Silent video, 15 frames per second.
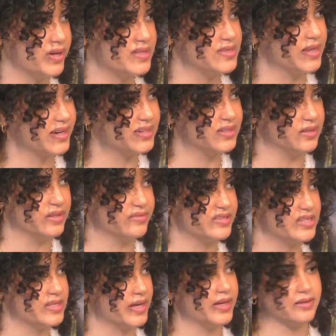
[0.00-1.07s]
what it's like to live
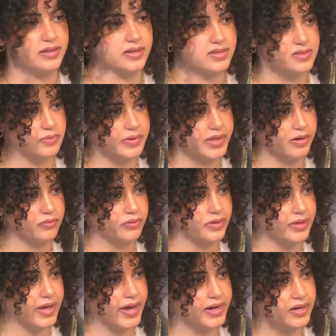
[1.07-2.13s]
stateless without
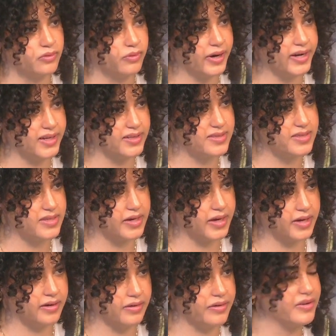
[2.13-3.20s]
really any rights,
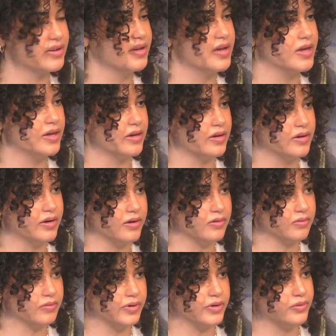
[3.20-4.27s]
and
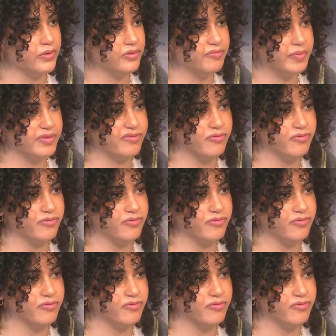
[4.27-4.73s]
you've been